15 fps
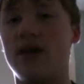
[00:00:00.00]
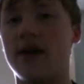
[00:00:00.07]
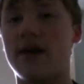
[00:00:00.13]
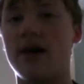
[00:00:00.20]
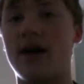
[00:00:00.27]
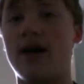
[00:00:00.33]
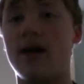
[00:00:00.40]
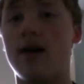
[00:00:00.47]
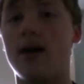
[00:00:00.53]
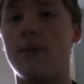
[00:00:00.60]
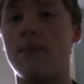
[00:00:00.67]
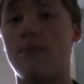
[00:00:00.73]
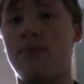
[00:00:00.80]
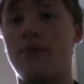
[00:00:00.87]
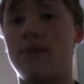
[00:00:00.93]
like I
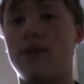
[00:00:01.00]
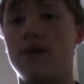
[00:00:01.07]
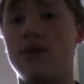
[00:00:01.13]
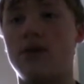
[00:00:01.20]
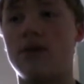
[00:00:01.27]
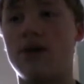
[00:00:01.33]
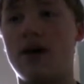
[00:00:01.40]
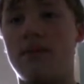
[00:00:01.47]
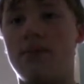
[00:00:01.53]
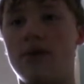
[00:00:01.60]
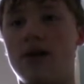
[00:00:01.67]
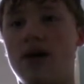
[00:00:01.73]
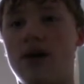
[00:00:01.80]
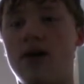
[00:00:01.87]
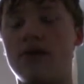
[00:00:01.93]
am, you gotta
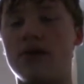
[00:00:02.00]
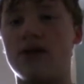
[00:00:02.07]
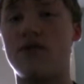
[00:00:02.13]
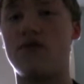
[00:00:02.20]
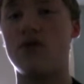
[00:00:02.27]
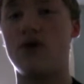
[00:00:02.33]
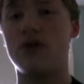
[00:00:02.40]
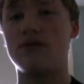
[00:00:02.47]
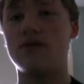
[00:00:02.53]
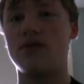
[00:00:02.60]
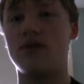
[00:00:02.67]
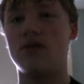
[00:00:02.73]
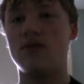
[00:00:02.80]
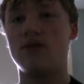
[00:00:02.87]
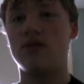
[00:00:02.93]
put all the controllers
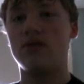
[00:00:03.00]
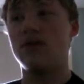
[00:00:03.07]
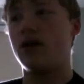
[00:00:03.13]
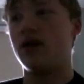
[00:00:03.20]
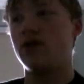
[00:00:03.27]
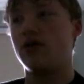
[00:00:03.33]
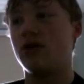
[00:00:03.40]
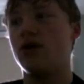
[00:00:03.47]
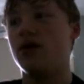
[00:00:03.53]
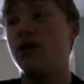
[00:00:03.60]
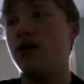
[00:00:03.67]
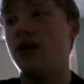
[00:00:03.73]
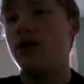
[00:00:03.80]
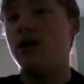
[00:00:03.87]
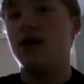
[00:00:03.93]
in your
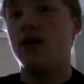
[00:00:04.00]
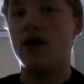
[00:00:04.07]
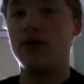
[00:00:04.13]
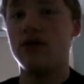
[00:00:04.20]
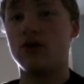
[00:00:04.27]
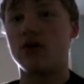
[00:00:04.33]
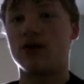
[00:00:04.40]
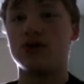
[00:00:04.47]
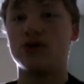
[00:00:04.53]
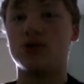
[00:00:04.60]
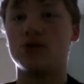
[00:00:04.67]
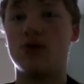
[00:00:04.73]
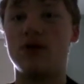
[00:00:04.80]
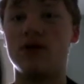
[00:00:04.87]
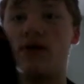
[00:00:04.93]

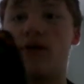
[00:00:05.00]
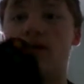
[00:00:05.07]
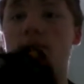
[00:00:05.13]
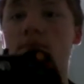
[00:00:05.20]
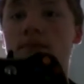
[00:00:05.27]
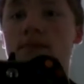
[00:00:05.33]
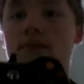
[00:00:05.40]
controller.